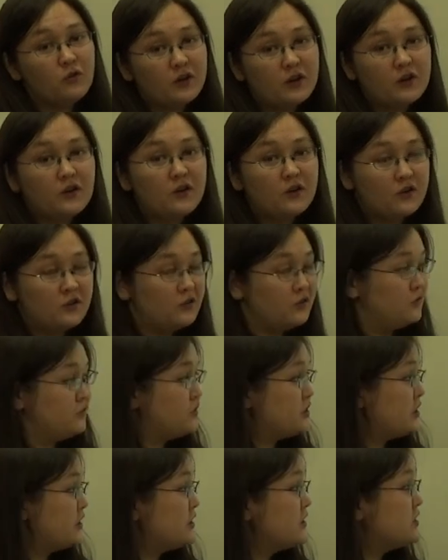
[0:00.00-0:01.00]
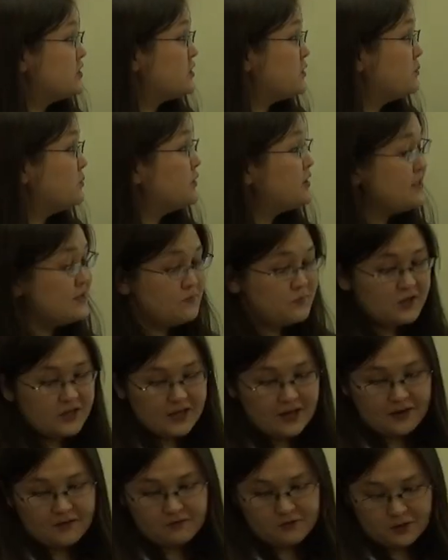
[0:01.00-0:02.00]
or conclusion. So please be
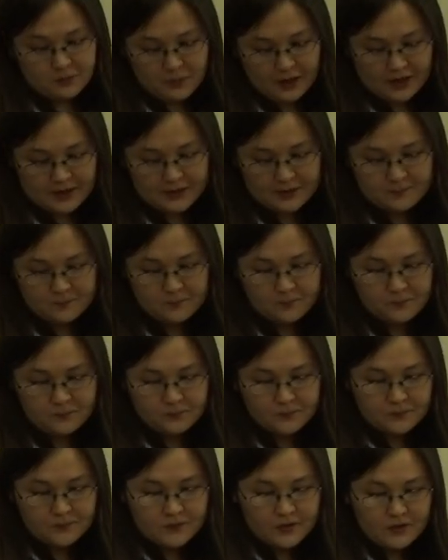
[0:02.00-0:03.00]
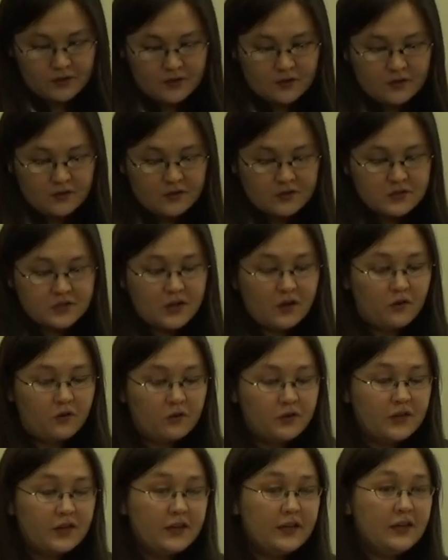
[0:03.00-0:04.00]
careful about it. So
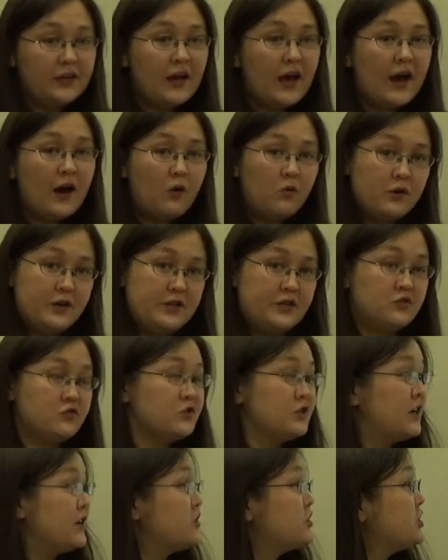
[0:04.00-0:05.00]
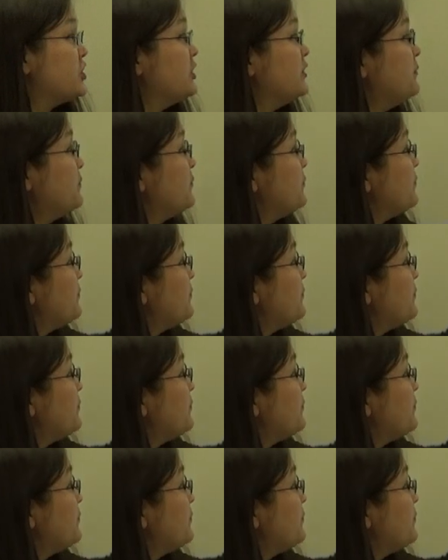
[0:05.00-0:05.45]
in our introduction,